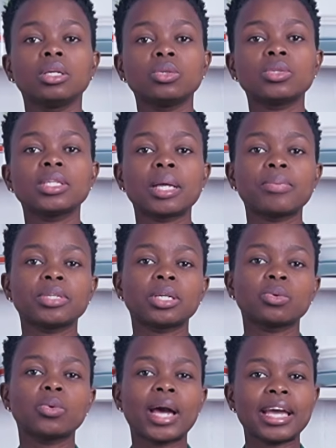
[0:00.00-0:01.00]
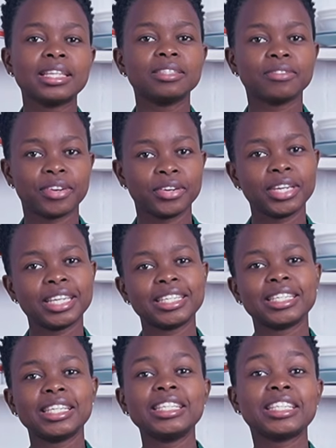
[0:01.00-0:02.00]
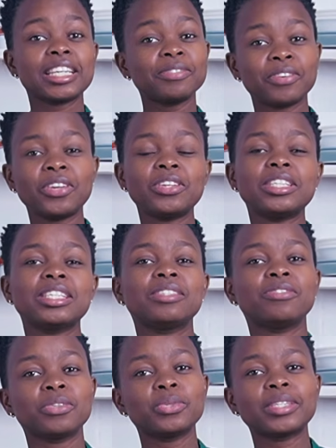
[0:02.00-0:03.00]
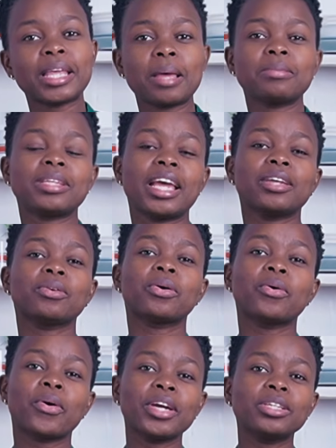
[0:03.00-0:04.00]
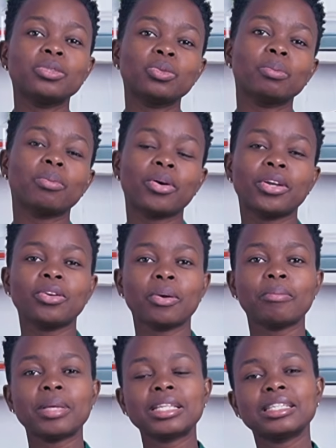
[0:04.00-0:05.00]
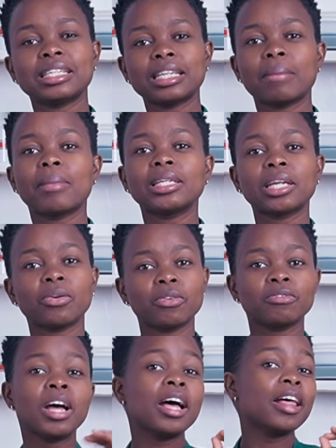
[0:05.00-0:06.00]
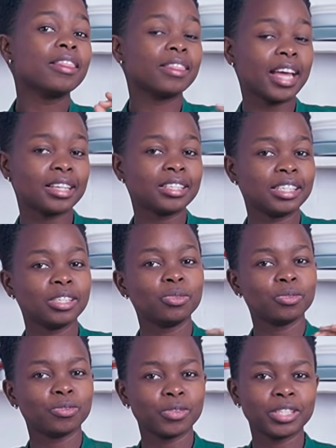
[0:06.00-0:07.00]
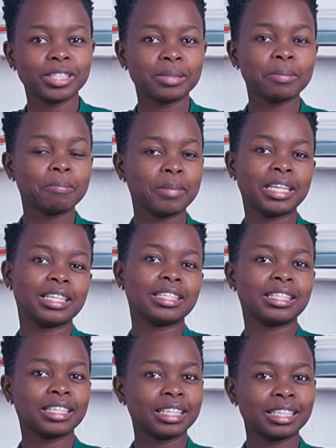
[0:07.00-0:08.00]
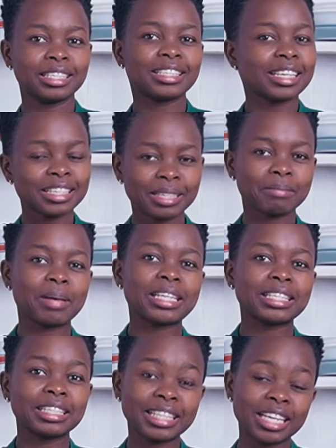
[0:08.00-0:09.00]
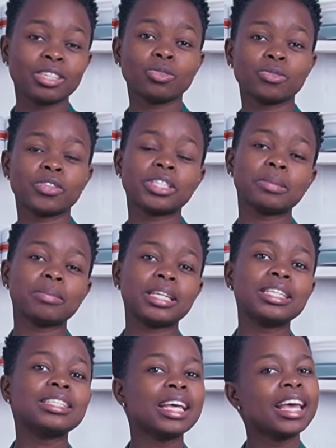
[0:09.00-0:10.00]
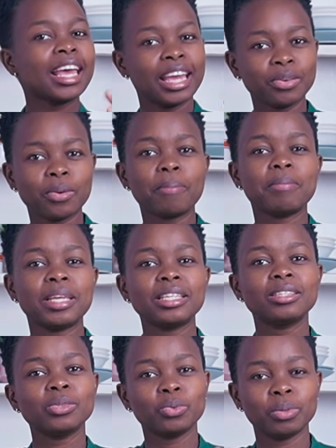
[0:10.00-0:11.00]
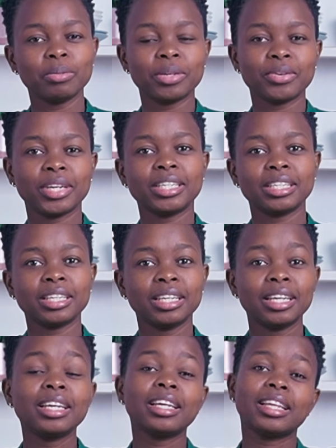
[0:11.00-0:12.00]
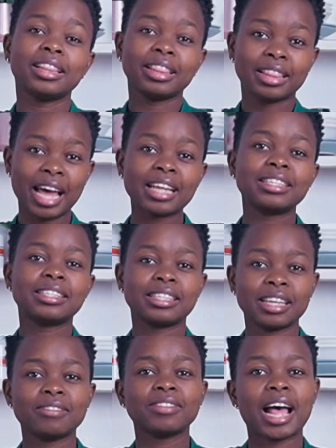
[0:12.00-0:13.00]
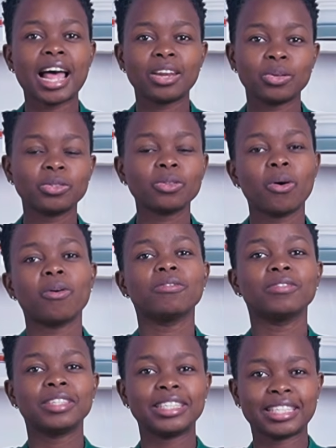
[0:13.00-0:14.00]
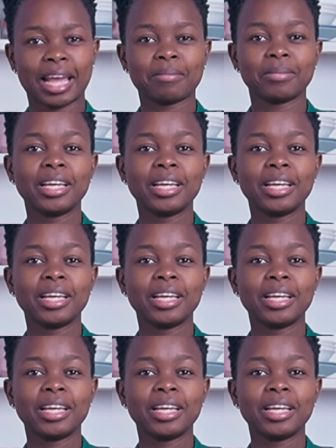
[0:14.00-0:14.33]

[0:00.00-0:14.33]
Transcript: Using a pressure cooker is very easy. Just follow these few steps and you're going to boil your beans in a matter of 30 to 40 minutes. Just imagine 30 to 40 minutes and your beans will be ready. That saves a lot of time.